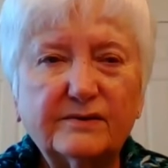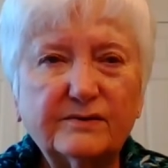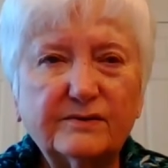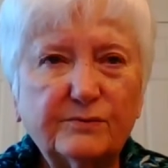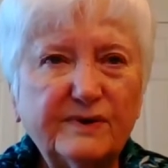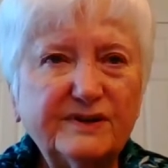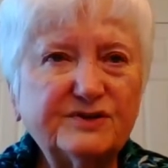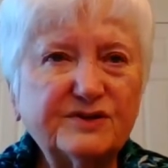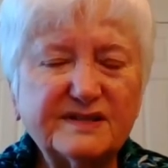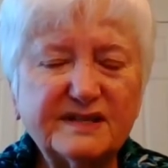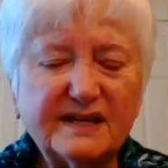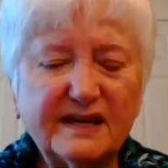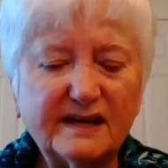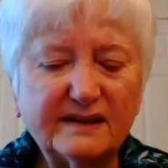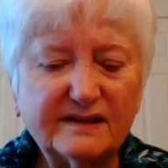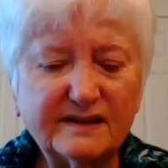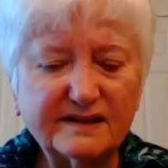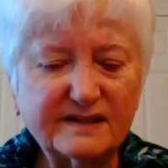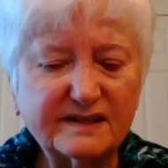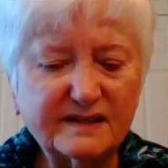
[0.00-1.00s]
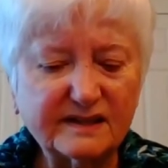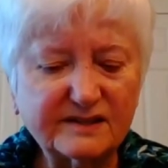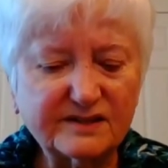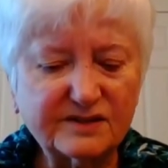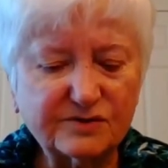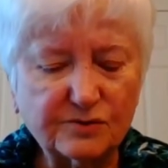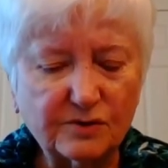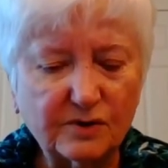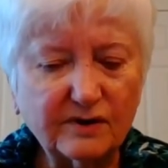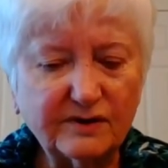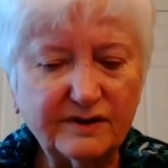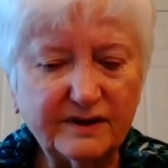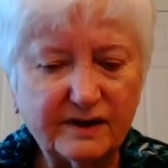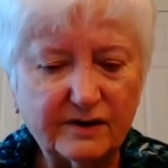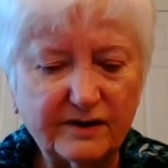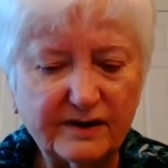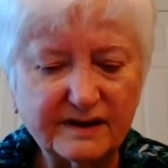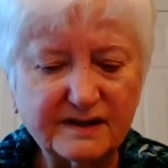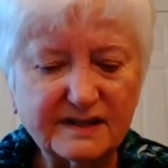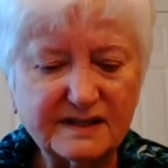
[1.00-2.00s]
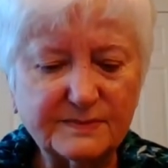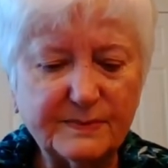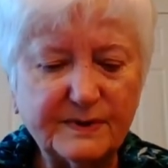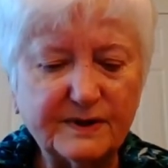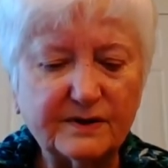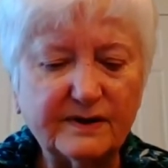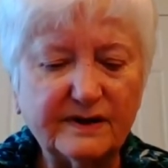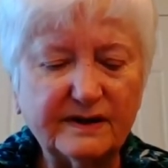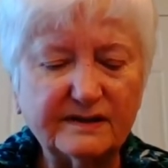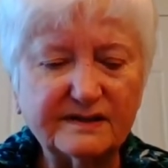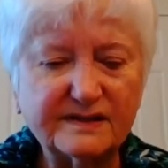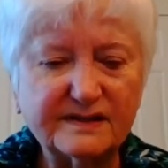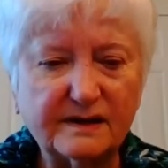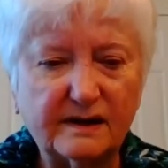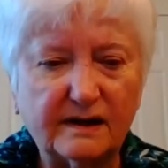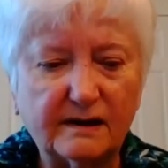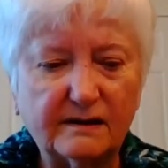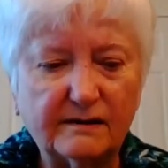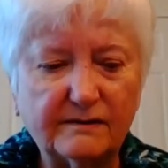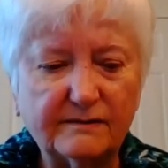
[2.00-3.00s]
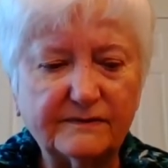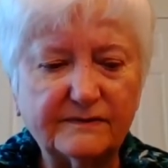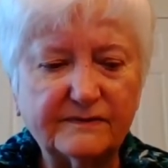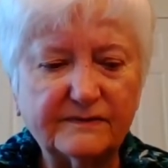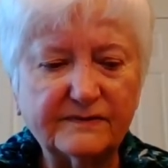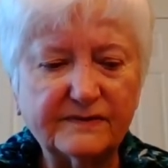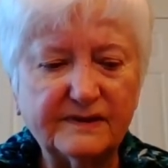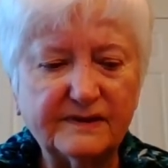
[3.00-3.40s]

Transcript: we just had this extraordinary experience of